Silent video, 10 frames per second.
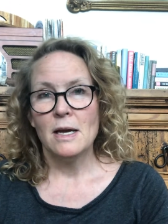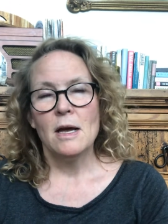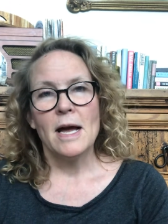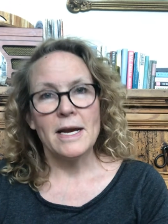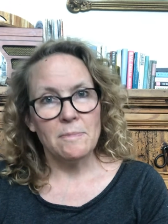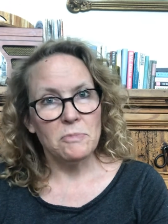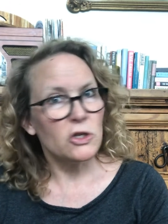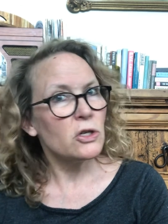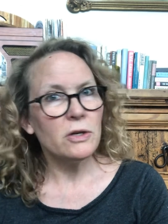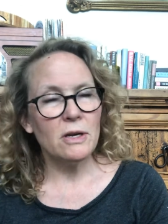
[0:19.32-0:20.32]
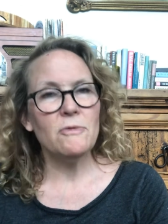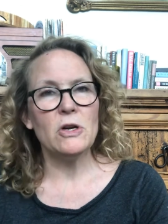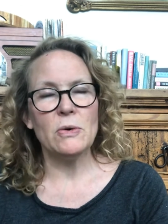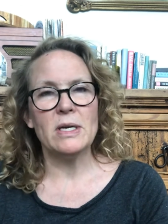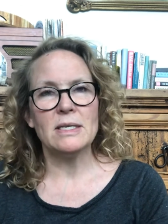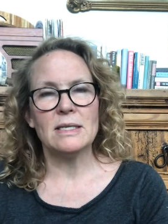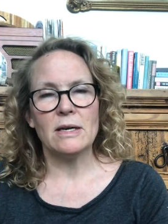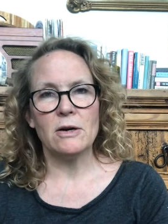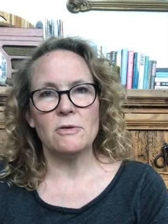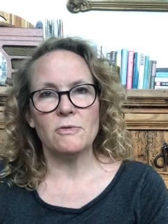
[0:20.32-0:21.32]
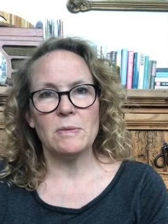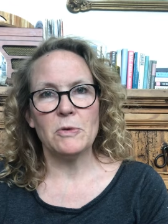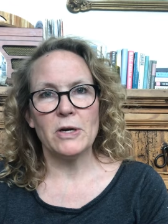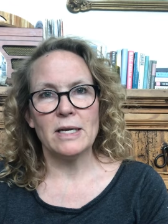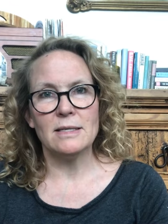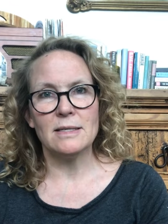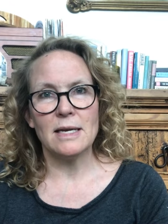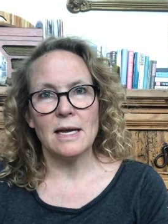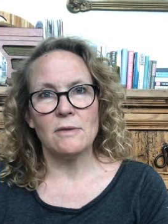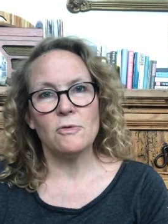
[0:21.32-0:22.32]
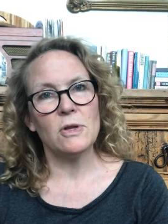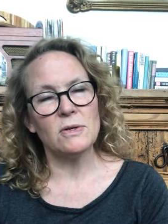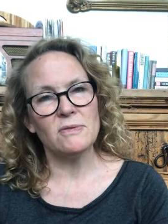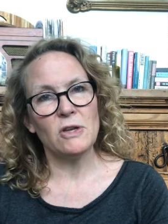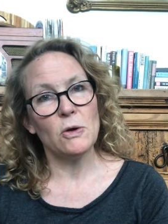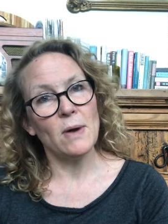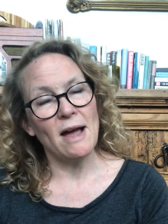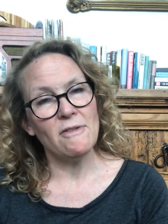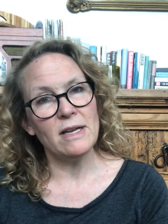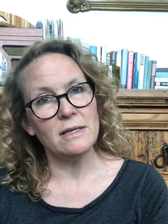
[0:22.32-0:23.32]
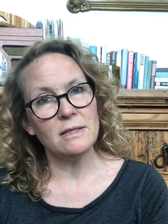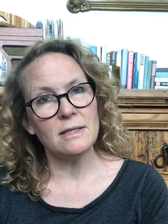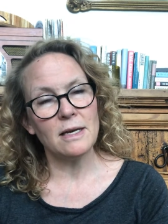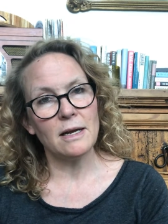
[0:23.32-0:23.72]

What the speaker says: I'm sure you've noticed the art flip grids, and for those of you who haven't,